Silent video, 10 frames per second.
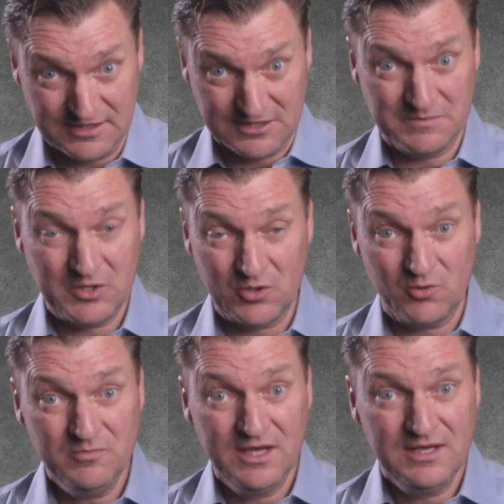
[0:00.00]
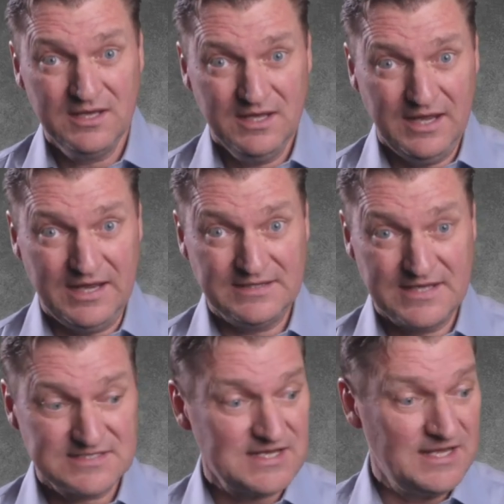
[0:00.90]
They come home and
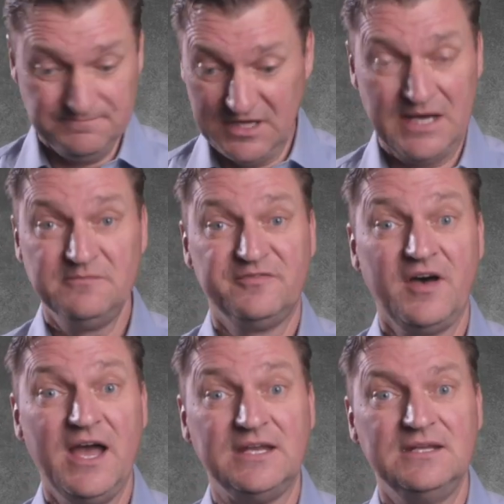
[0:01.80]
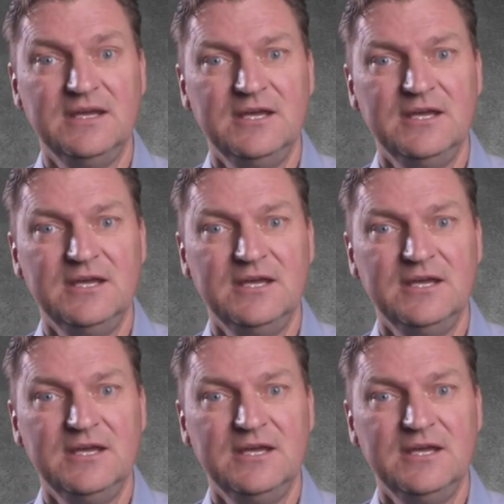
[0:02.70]
they say, I'm fine.